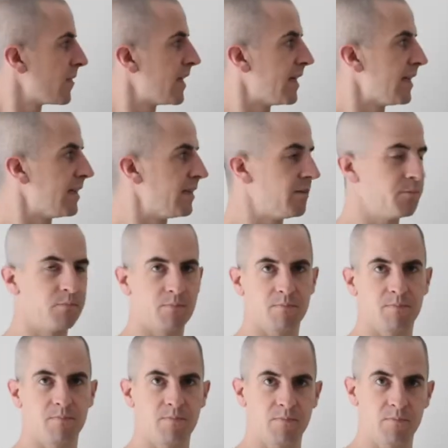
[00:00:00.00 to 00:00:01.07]
then
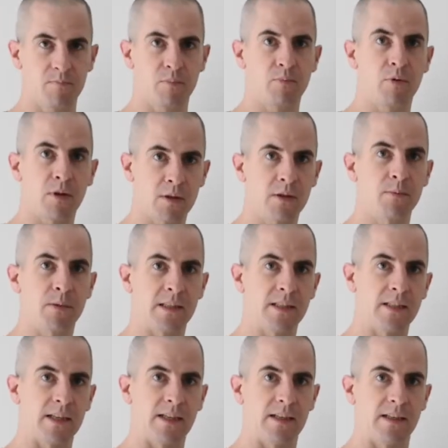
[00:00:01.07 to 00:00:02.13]
you're
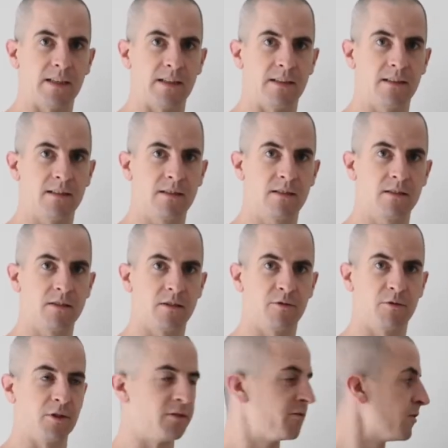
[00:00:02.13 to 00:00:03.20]
possibly
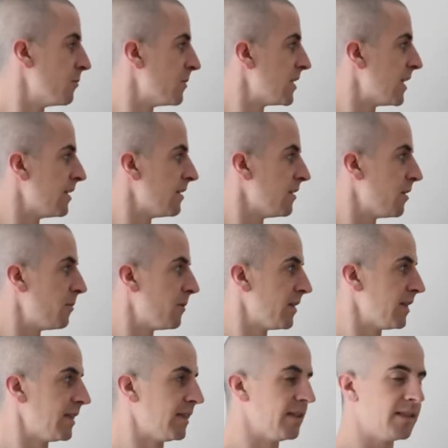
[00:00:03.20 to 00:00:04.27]
suffering from
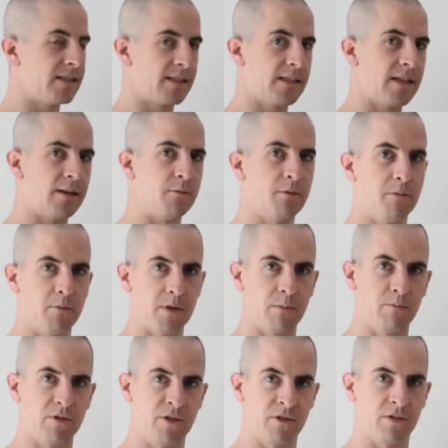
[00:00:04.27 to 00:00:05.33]
tendinopathy, and this is how we would
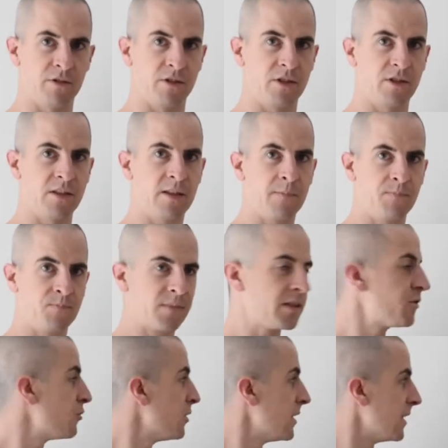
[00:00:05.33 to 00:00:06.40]
approach
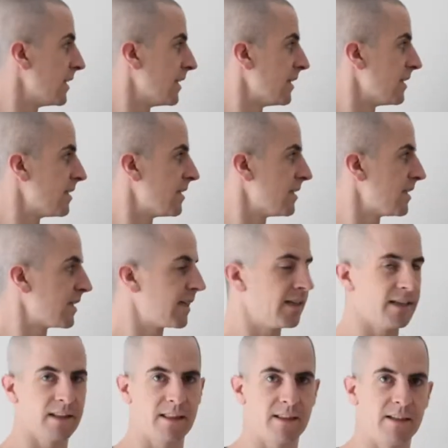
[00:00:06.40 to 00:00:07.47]
treating it. This is the
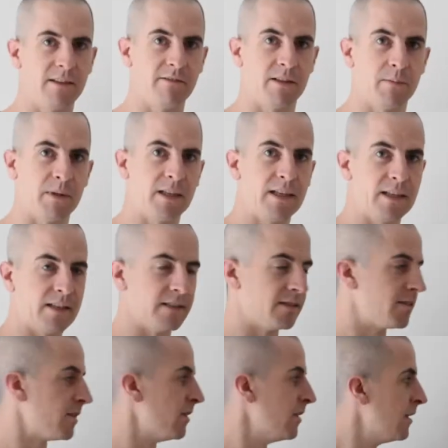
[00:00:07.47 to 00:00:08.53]
kind of theory behind it.
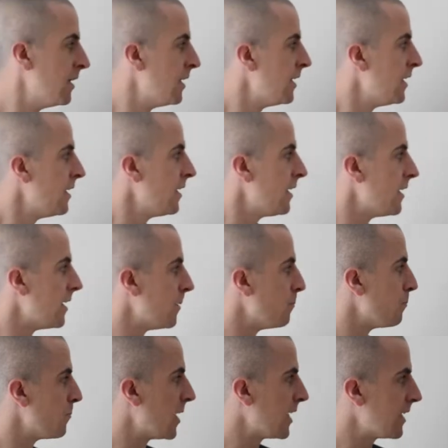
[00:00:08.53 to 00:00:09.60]
So
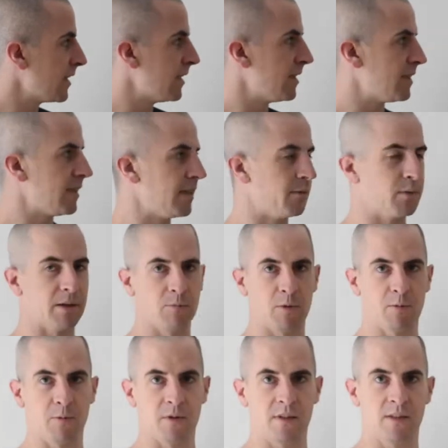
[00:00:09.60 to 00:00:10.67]
back in the day
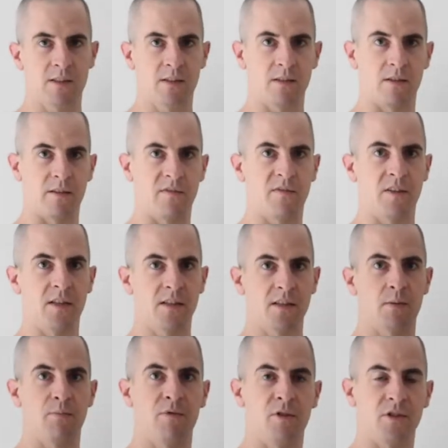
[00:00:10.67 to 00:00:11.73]
when we were sort of
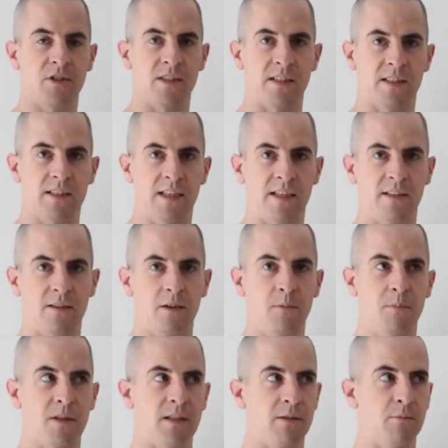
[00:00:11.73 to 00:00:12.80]
first approaching
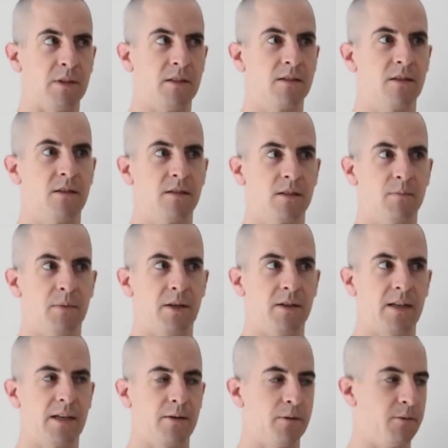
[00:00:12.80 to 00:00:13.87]
tendinopathy, we talked
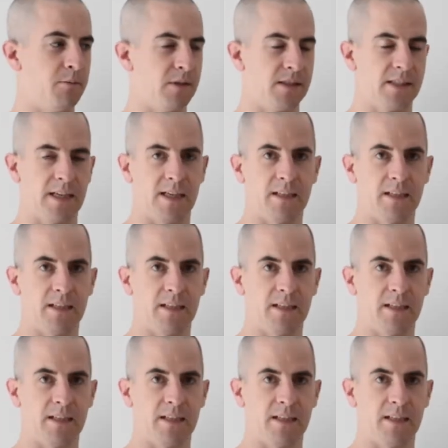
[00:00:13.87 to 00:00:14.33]
about how it was